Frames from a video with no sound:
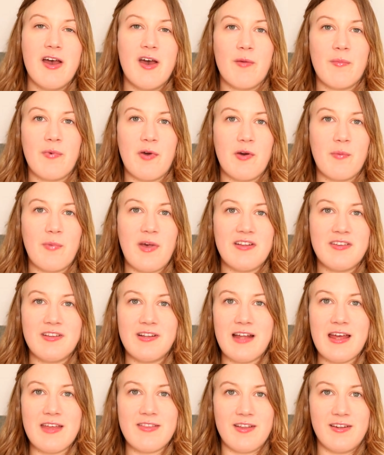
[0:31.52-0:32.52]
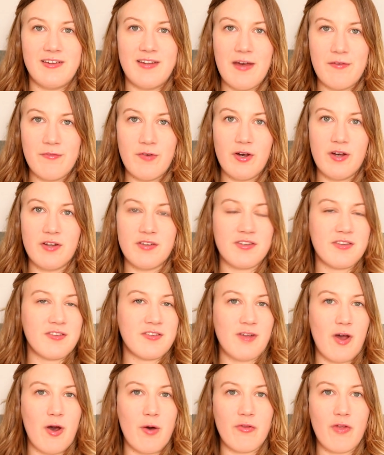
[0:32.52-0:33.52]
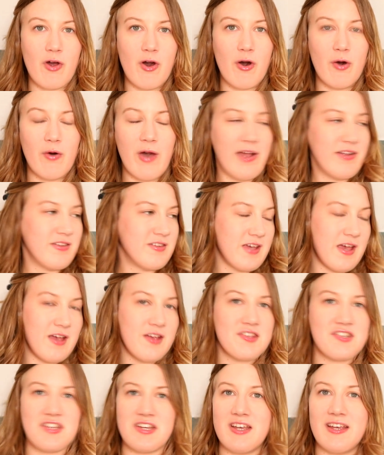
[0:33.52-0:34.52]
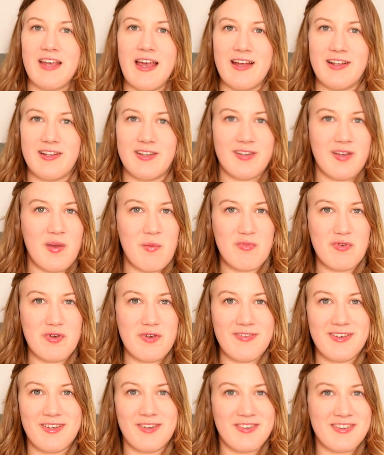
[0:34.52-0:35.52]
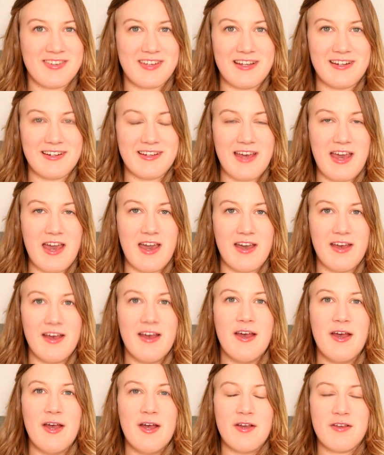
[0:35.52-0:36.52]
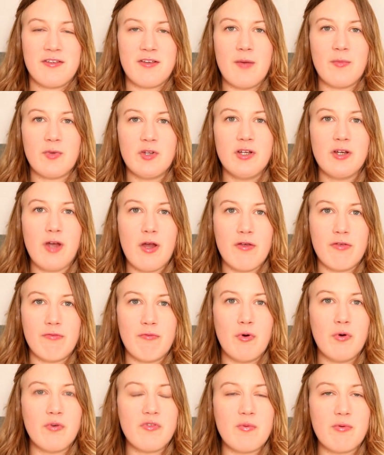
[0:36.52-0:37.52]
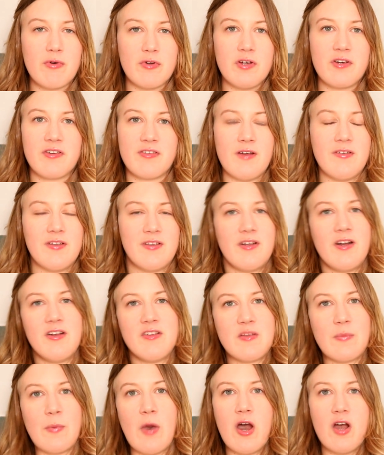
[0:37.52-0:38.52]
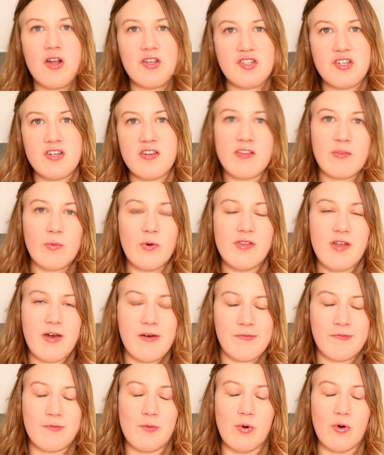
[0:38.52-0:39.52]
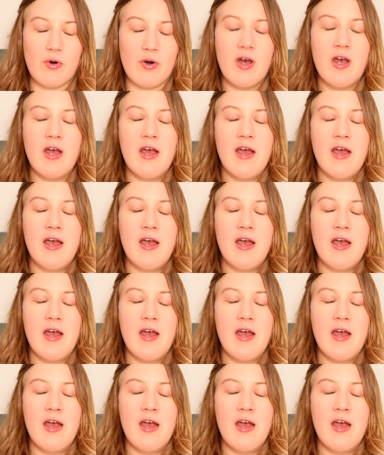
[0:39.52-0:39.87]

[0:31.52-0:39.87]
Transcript: but better late than never to start the whole anti-aging and improving your skincare. So I'm going to go through all the products I decided to purchase, what they're for